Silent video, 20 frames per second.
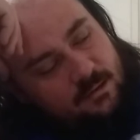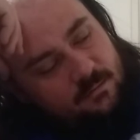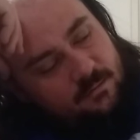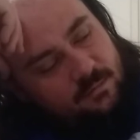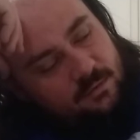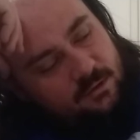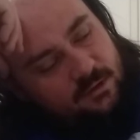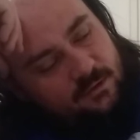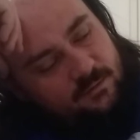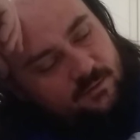
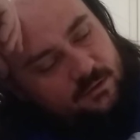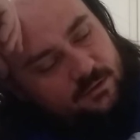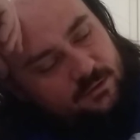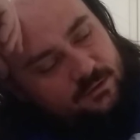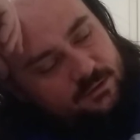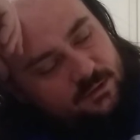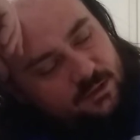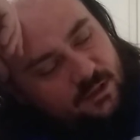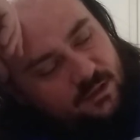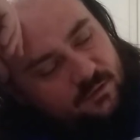believe in
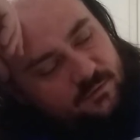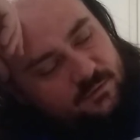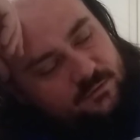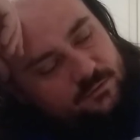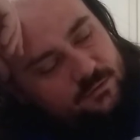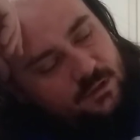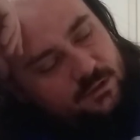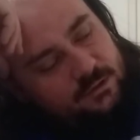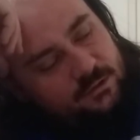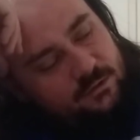yourself,
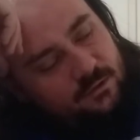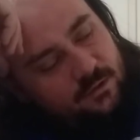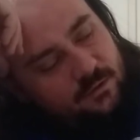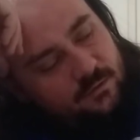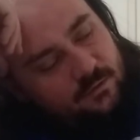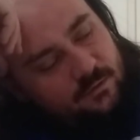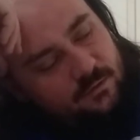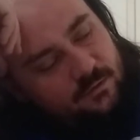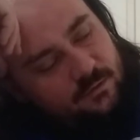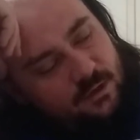stretch
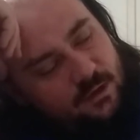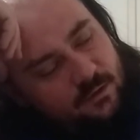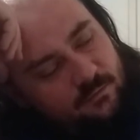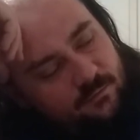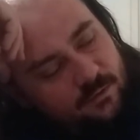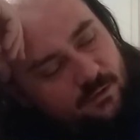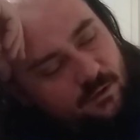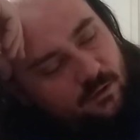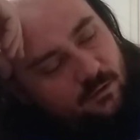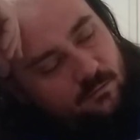your
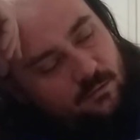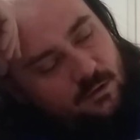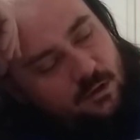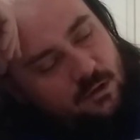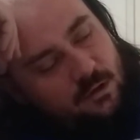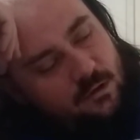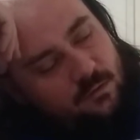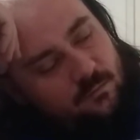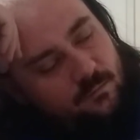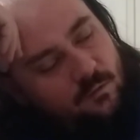envelope,
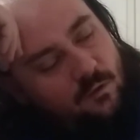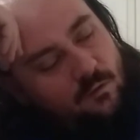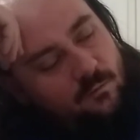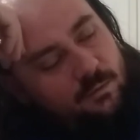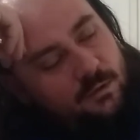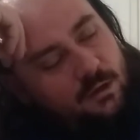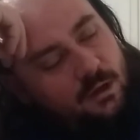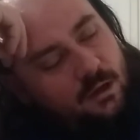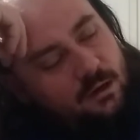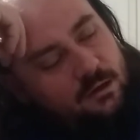move
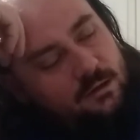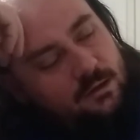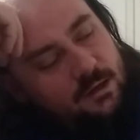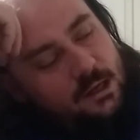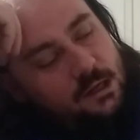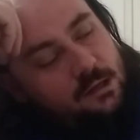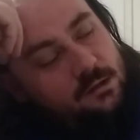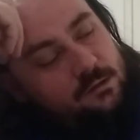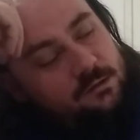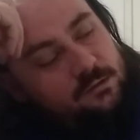beyond
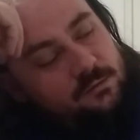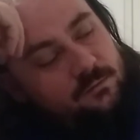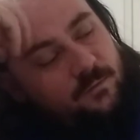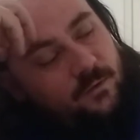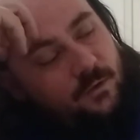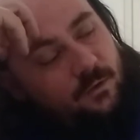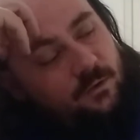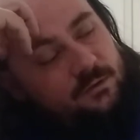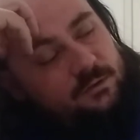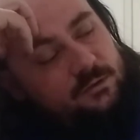doubts,
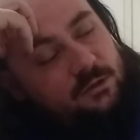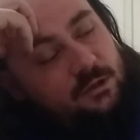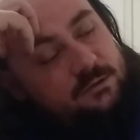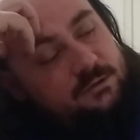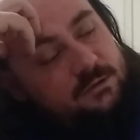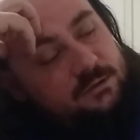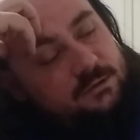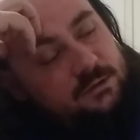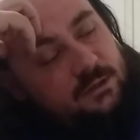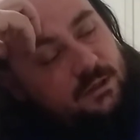focus on
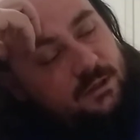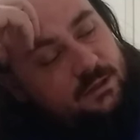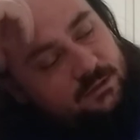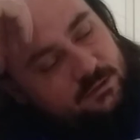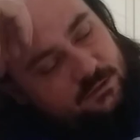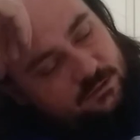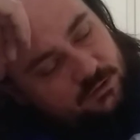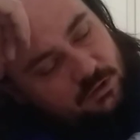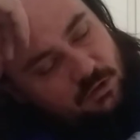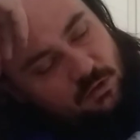
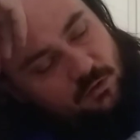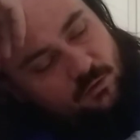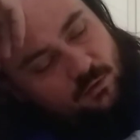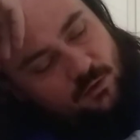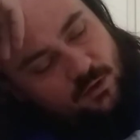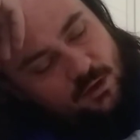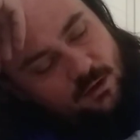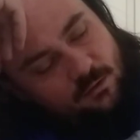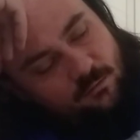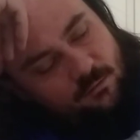success, know
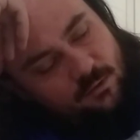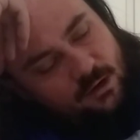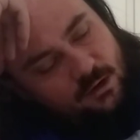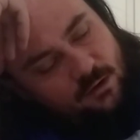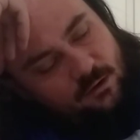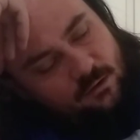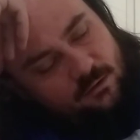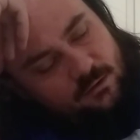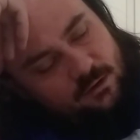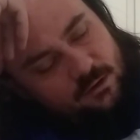that
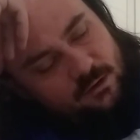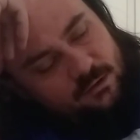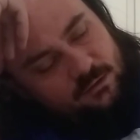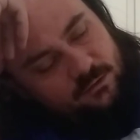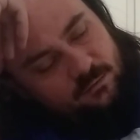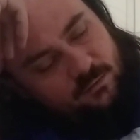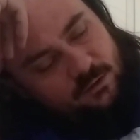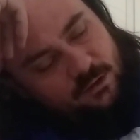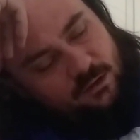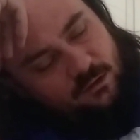where there's
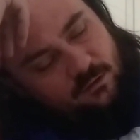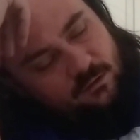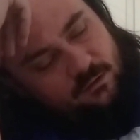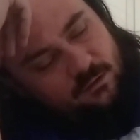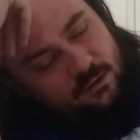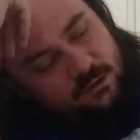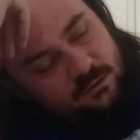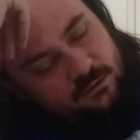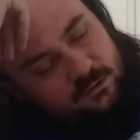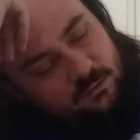will,
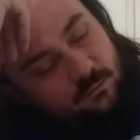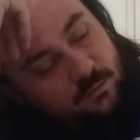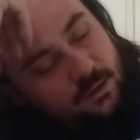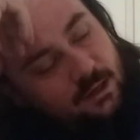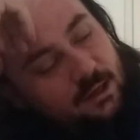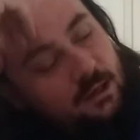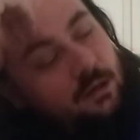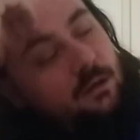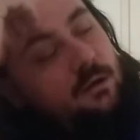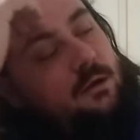there's a
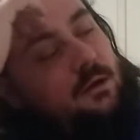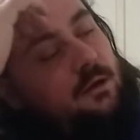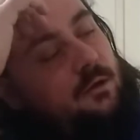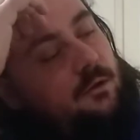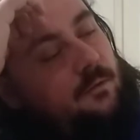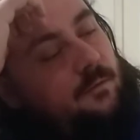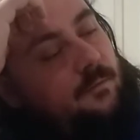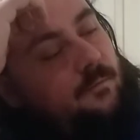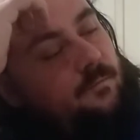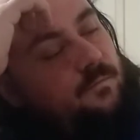way.
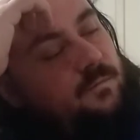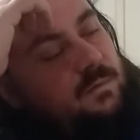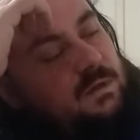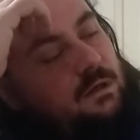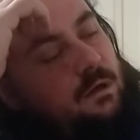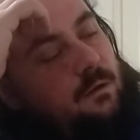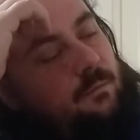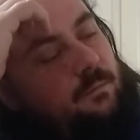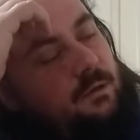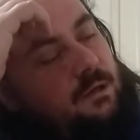
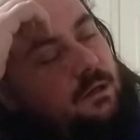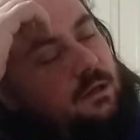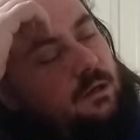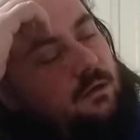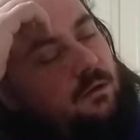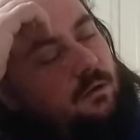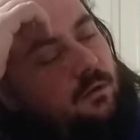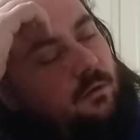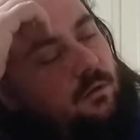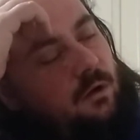Jump in
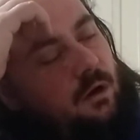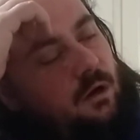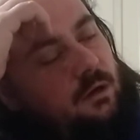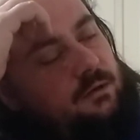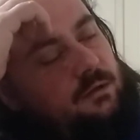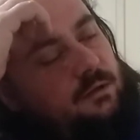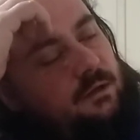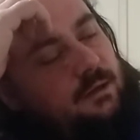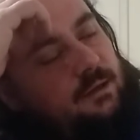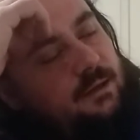
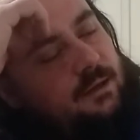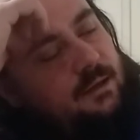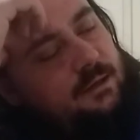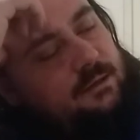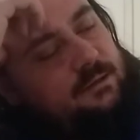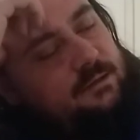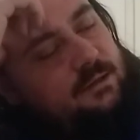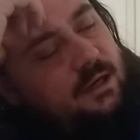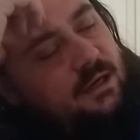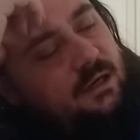wholeheartedly, get
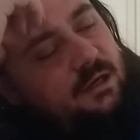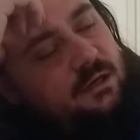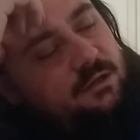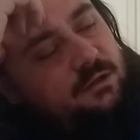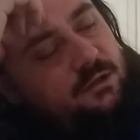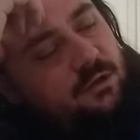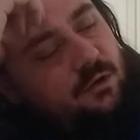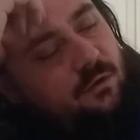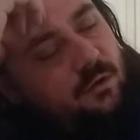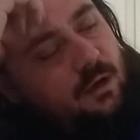excited,
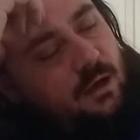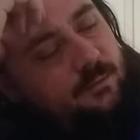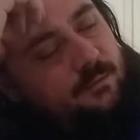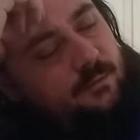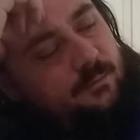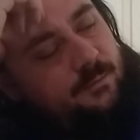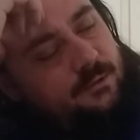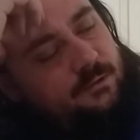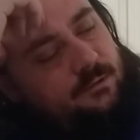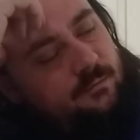show
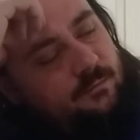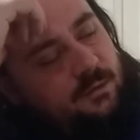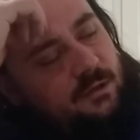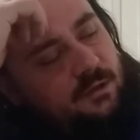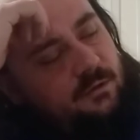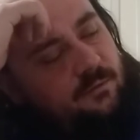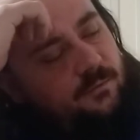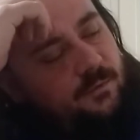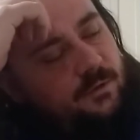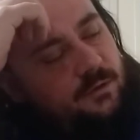optimism, be
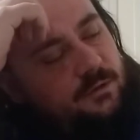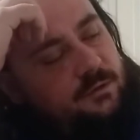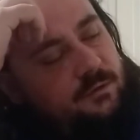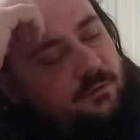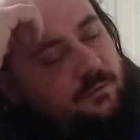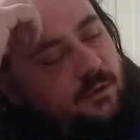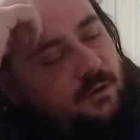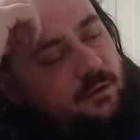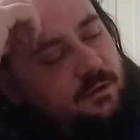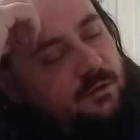the first to
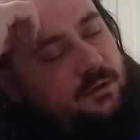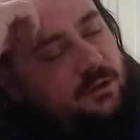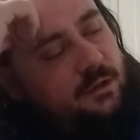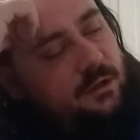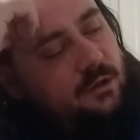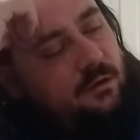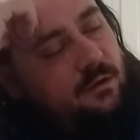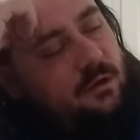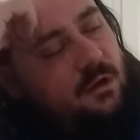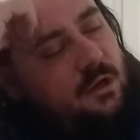
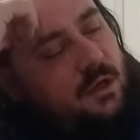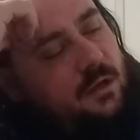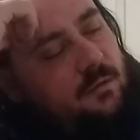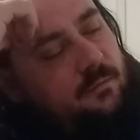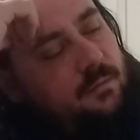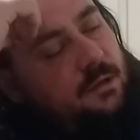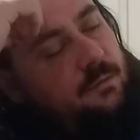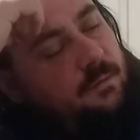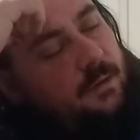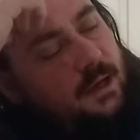volunteer,
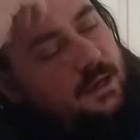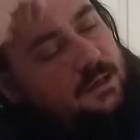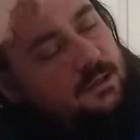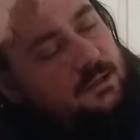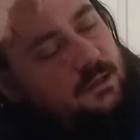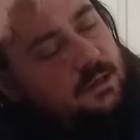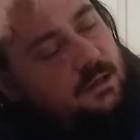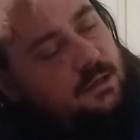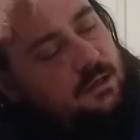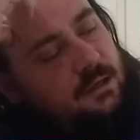be
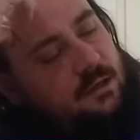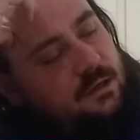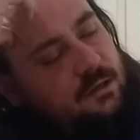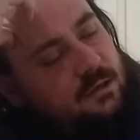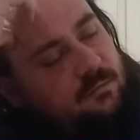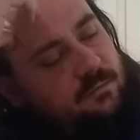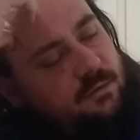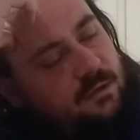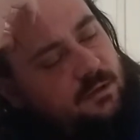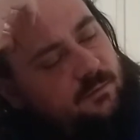passionate, get your
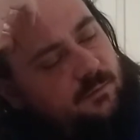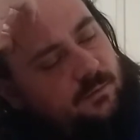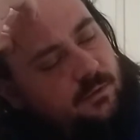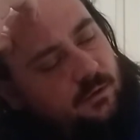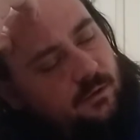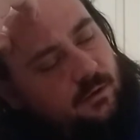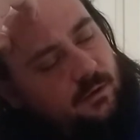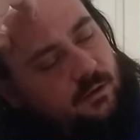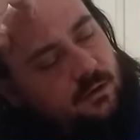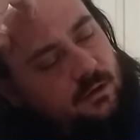blood
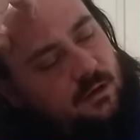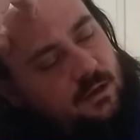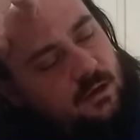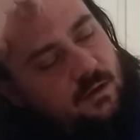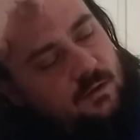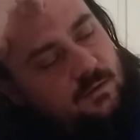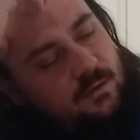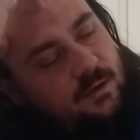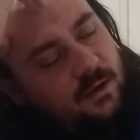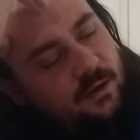flowing,
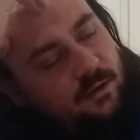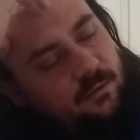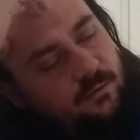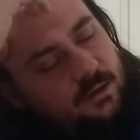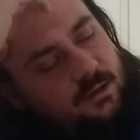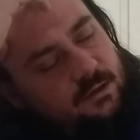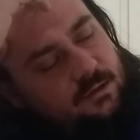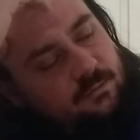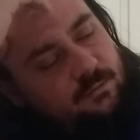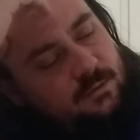take a
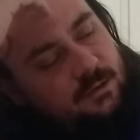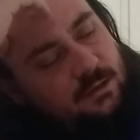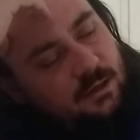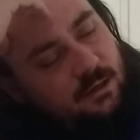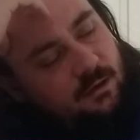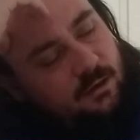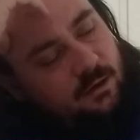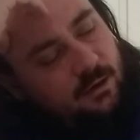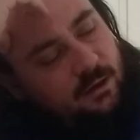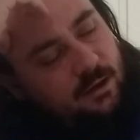risk, be
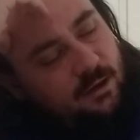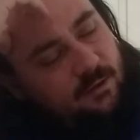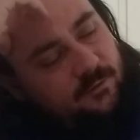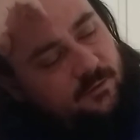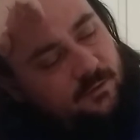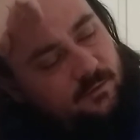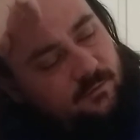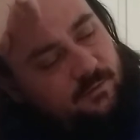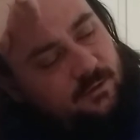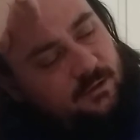daring, have
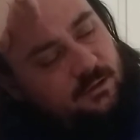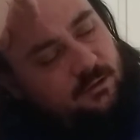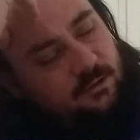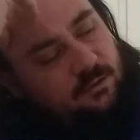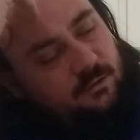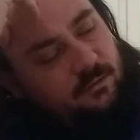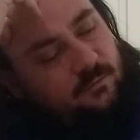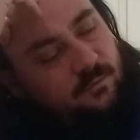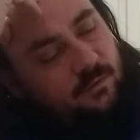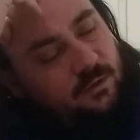an
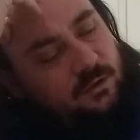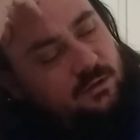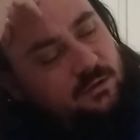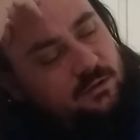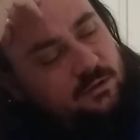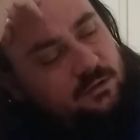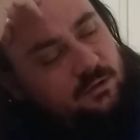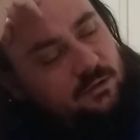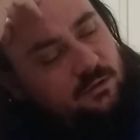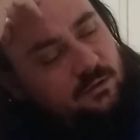adventure, avoid the
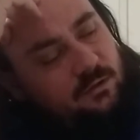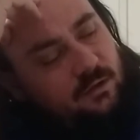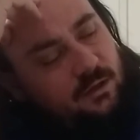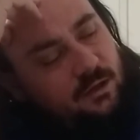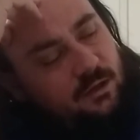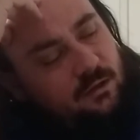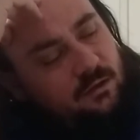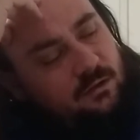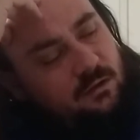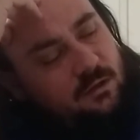sure
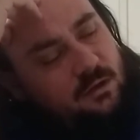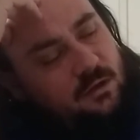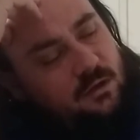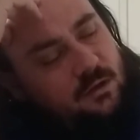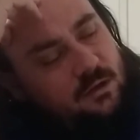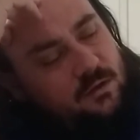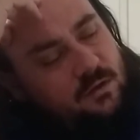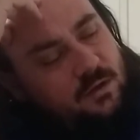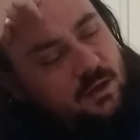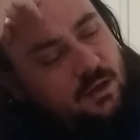thing,
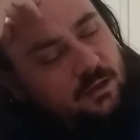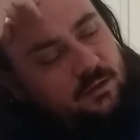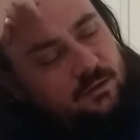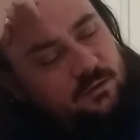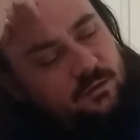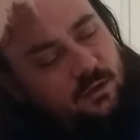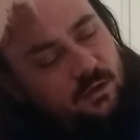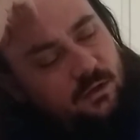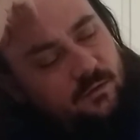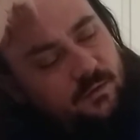take
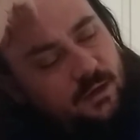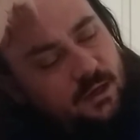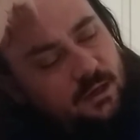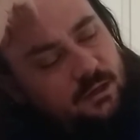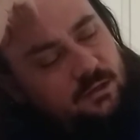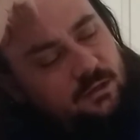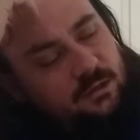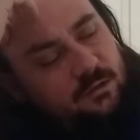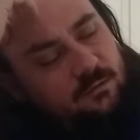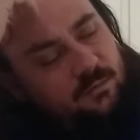assertive
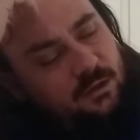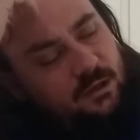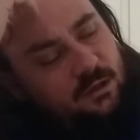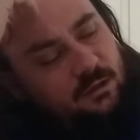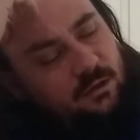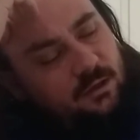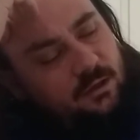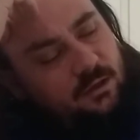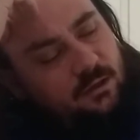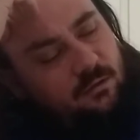action, be a
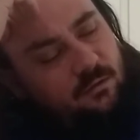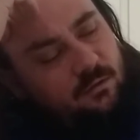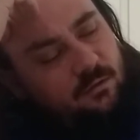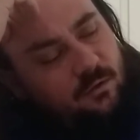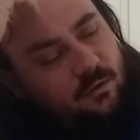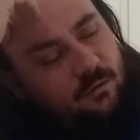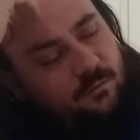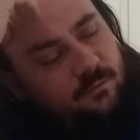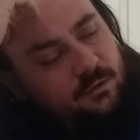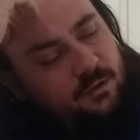leader,
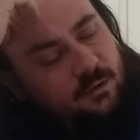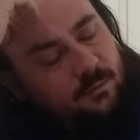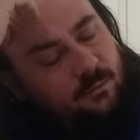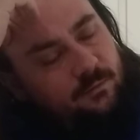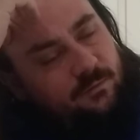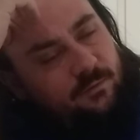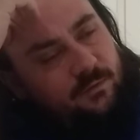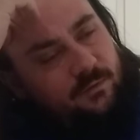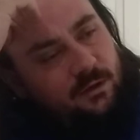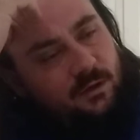overcome a
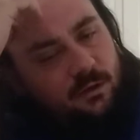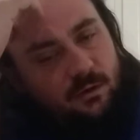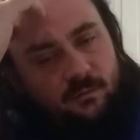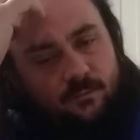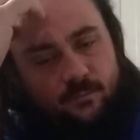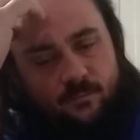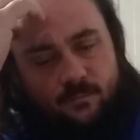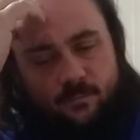fear.